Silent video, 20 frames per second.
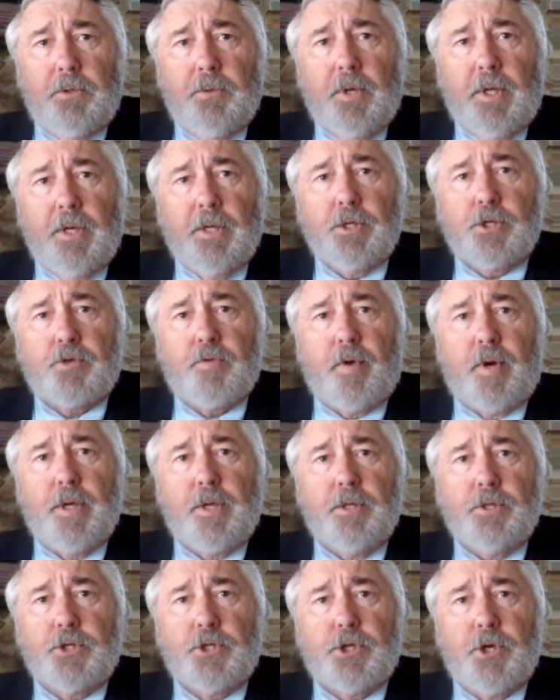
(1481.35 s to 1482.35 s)
To now
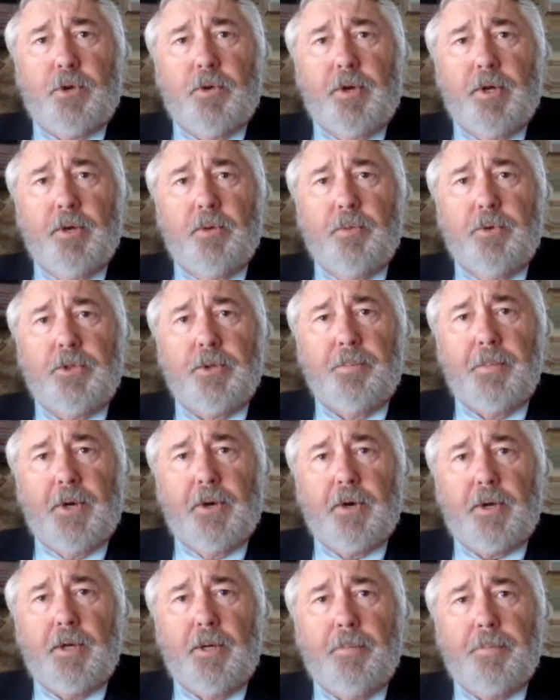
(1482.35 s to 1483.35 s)
strike at Syria with
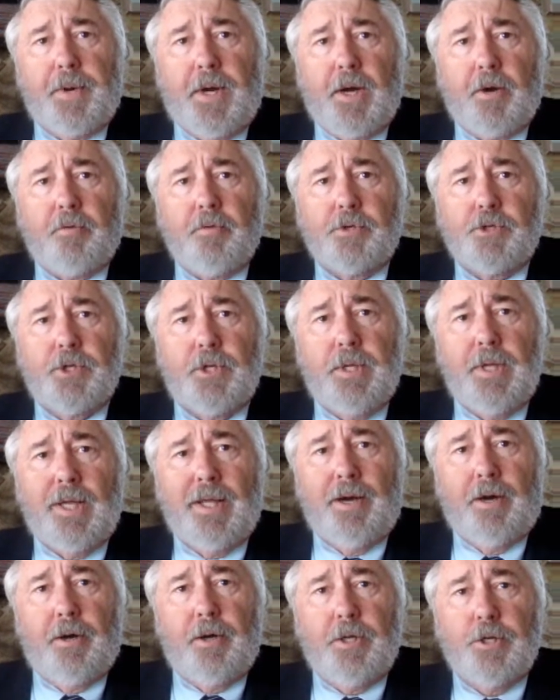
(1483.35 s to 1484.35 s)
American hypocrisy
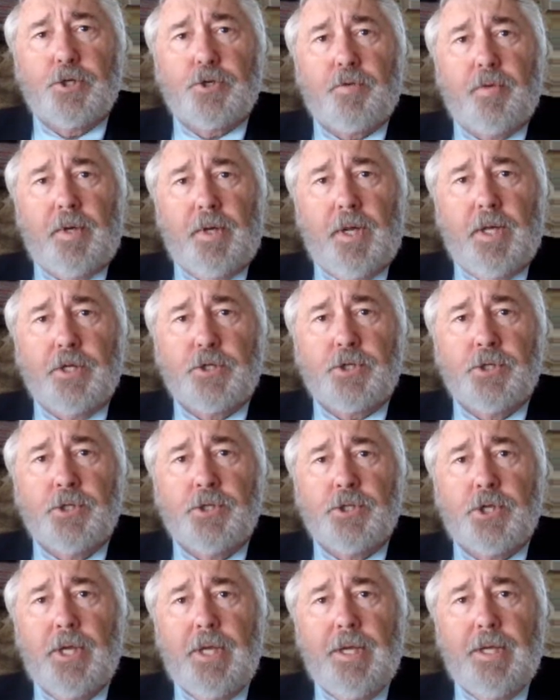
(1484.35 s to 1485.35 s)
and our history
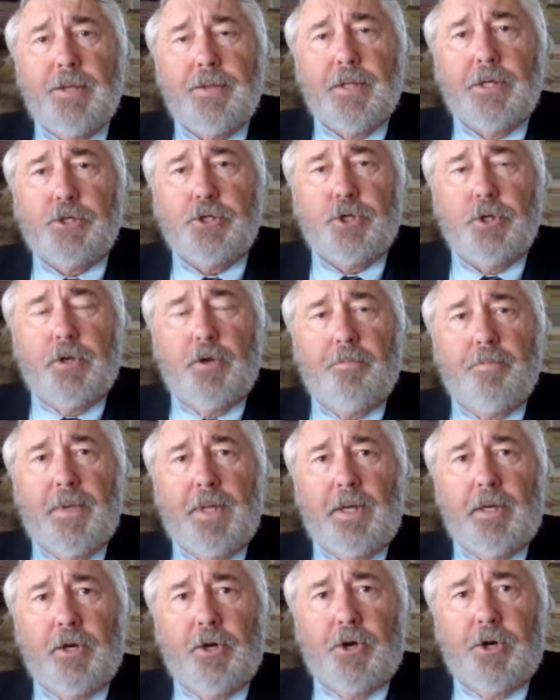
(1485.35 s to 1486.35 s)
lessons that should have
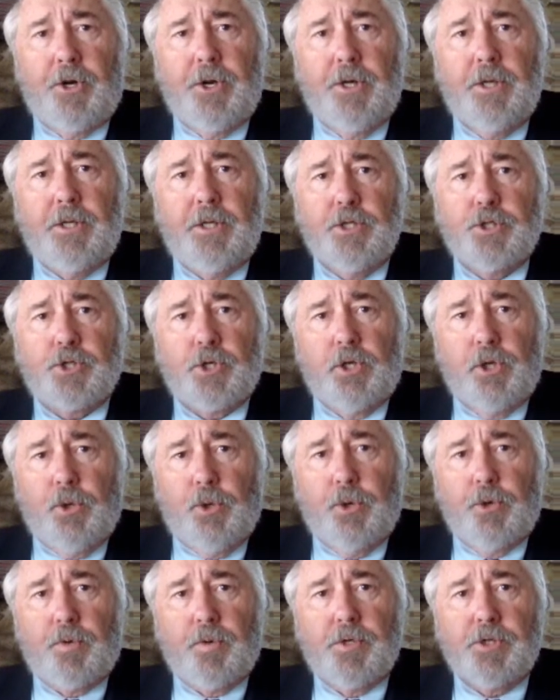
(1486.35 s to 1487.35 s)
been learned is
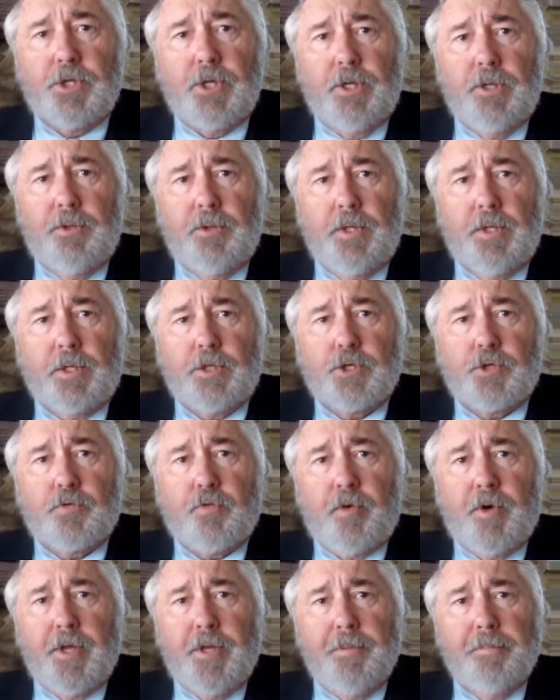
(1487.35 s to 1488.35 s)
ludicrous in the
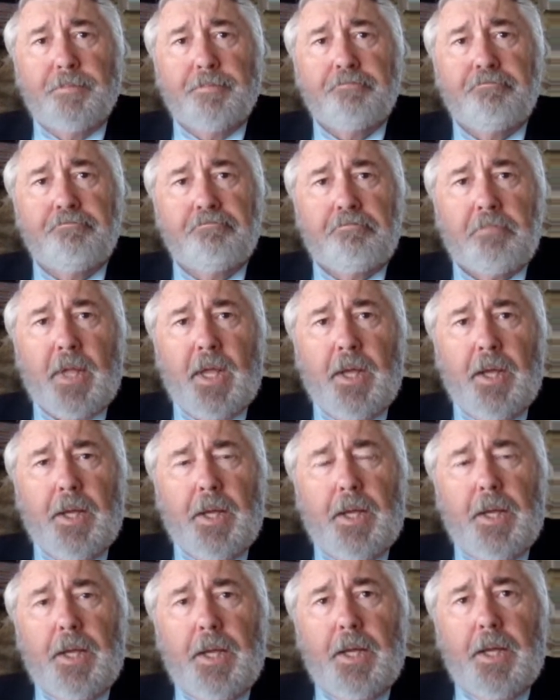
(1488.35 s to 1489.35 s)
extreme.
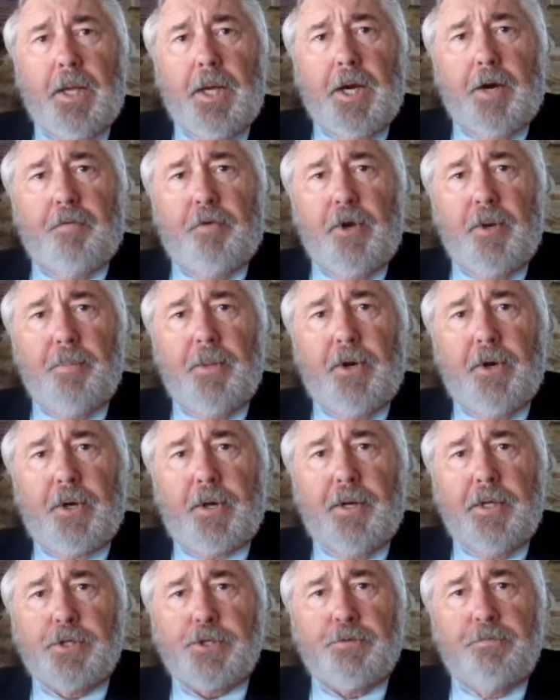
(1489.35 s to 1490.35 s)
Every
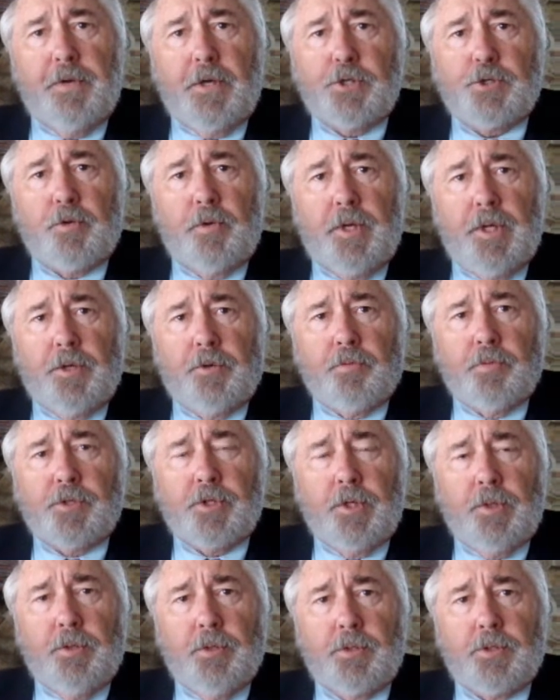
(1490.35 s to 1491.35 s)
American has a vested
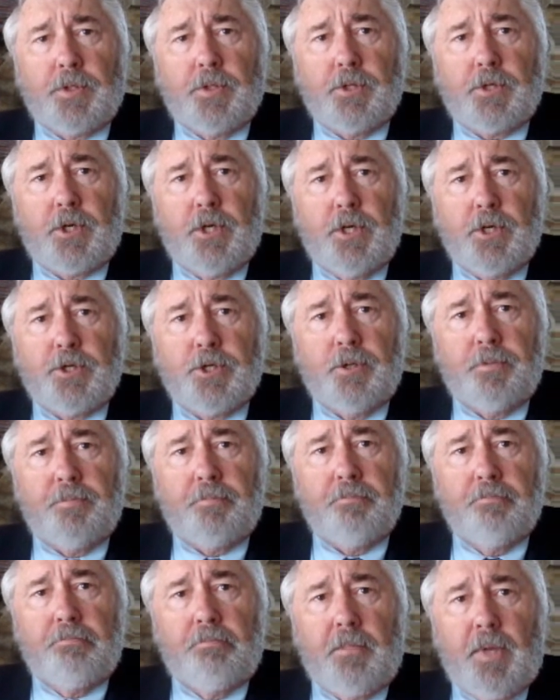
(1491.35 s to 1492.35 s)
interest in this discussion.
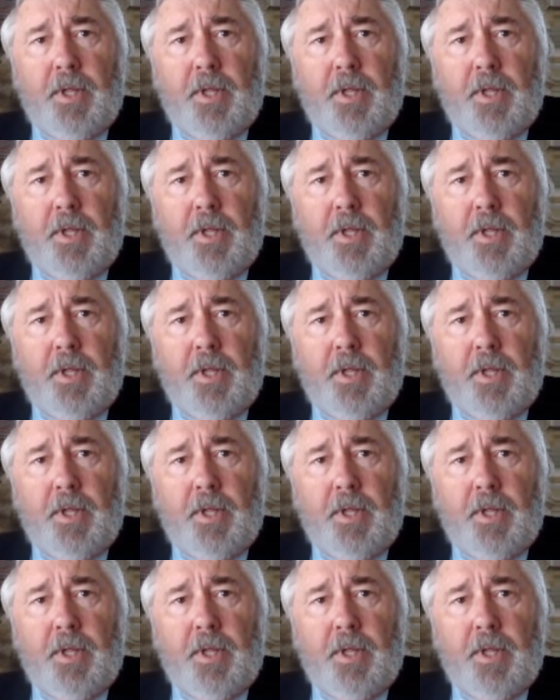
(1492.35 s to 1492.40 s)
